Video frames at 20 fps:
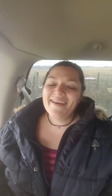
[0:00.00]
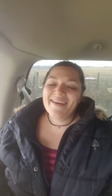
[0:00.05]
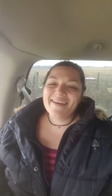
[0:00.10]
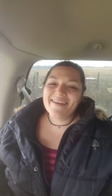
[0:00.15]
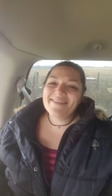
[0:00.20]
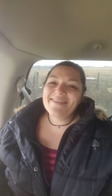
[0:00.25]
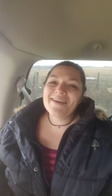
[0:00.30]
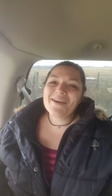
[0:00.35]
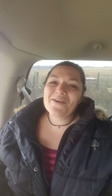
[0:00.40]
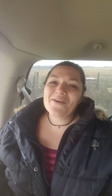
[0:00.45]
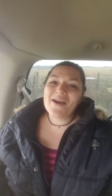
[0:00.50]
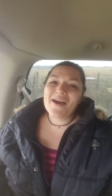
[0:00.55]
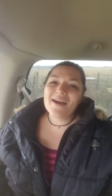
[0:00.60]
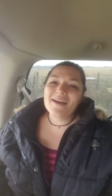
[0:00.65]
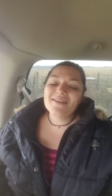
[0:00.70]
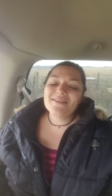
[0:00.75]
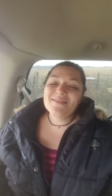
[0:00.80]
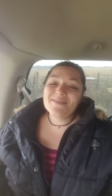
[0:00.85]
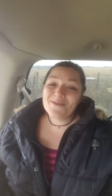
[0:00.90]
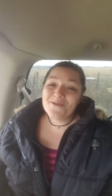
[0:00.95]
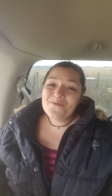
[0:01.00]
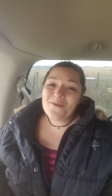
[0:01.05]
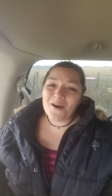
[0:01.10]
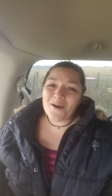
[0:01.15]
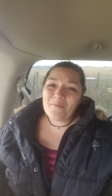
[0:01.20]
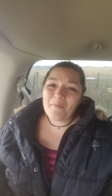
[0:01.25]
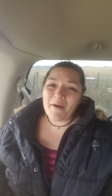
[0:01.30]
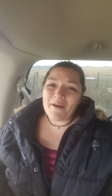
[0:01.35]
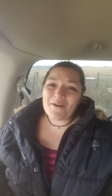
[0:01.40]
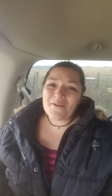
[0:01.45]
in their eyes you
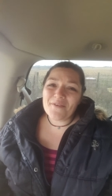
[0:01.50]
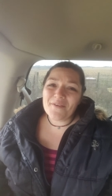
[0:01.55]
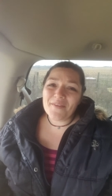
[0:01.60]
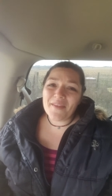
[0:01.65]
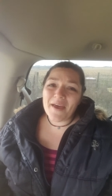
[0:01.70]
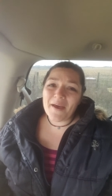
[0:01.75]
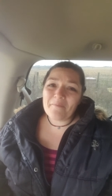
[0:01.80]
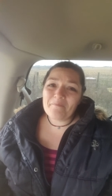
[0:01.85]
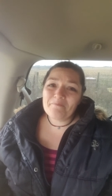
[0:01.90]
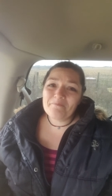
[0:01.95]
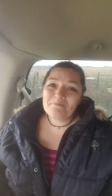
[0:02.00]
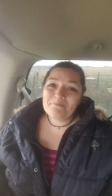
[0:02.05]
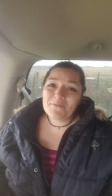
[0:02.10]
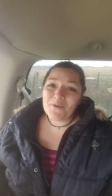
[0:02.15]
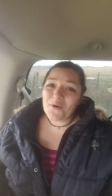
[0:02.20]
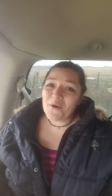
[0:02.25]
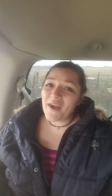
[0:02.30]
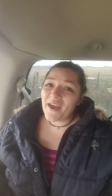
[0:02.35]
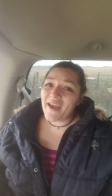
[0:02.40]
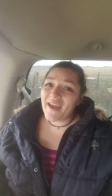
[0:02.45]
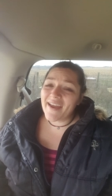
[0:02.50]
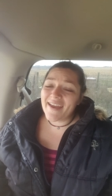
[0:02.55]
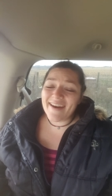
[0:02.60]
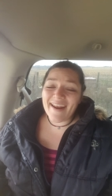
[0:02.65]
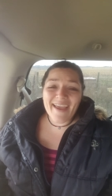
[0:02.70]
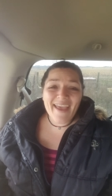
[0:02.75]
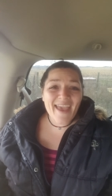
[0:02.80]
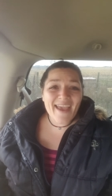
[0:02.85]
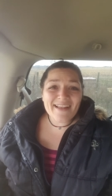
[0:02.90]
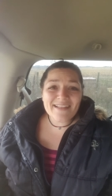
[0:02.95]
are better than them. Okay,
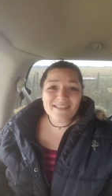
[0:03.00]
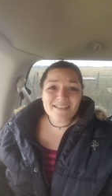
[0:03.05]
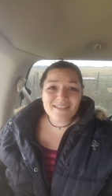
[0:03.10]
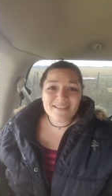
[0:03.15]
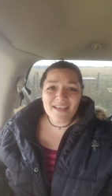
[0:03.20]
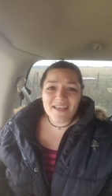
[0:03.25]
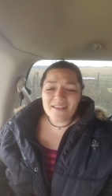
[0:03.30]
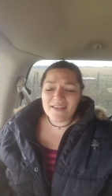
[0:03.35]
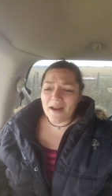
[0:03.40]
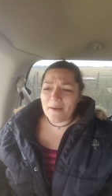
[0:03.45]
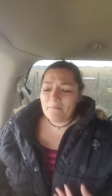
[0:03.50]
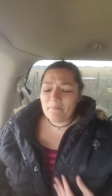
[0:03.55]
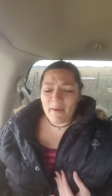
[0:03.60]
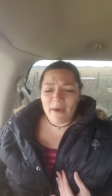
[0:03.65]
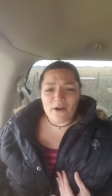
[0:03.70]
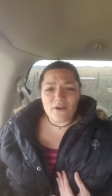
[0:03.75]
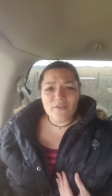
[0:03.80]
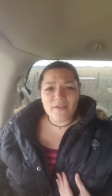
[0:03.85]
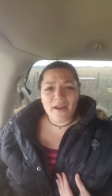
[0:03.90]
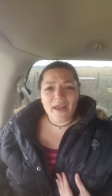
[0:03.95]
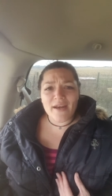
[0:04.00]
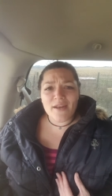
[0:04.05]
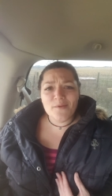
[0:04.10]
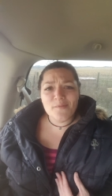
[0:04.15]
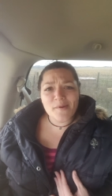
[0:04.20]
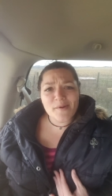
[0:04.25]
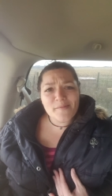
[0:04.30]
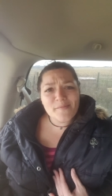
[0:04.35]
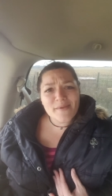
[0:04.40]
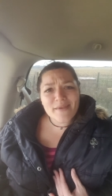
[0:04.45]
and I hate to say that I'm better than
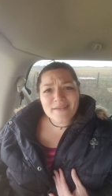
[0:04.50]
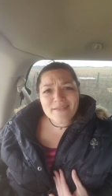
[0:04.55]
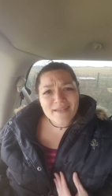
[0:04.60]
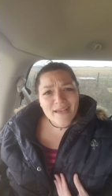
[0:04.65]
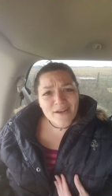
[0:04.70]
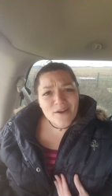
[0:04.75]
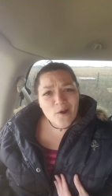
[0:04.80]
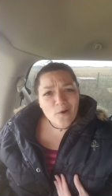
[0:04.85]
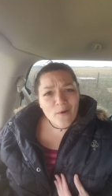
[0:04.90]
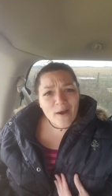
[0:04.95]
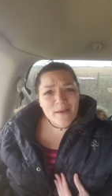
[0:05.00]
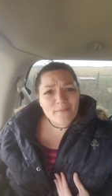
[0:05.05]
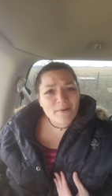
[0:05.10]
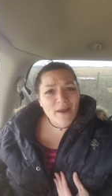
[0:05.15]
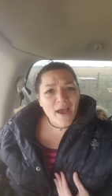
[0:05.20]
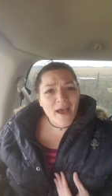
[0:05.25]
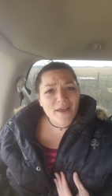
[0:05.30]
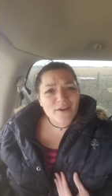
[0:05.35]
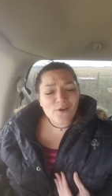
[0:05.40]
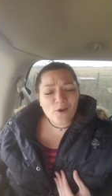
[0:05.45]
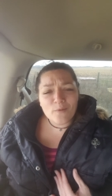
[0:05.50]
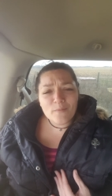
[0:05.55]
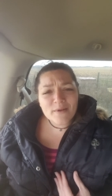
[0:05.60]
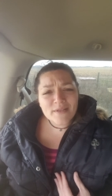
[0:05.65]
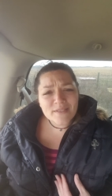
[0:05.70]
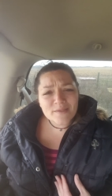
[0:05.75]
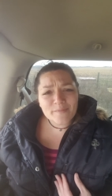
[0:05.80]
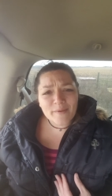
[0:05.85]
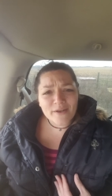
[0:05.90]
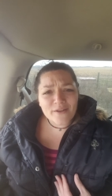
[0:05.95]
anybody, because I know I'm not.
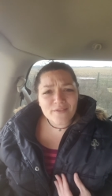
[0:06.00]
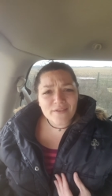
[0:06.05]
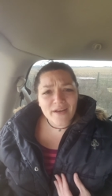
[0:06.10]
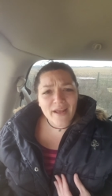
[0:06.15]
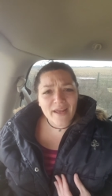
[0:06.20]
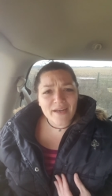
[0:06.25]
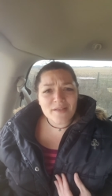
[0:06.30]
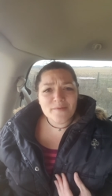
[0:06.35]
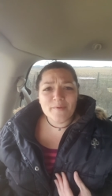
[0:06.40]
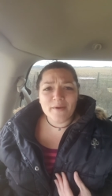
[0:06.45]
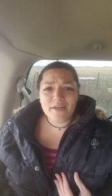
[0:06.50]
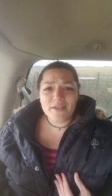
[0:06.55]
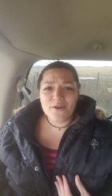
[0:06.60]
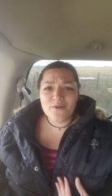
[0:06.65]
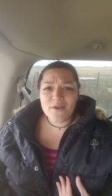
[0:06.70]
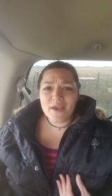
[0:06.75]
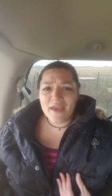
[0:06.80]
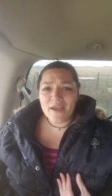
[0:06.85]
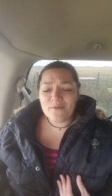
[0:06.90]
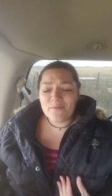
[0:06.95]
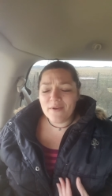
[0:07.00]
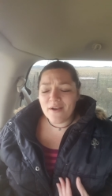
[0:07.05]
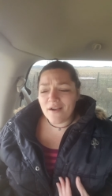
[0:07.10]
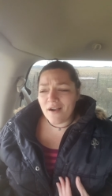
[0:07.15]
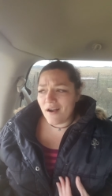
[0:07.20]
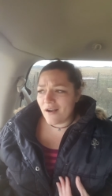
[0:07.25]
Nobody is better than anybody. Okay, we are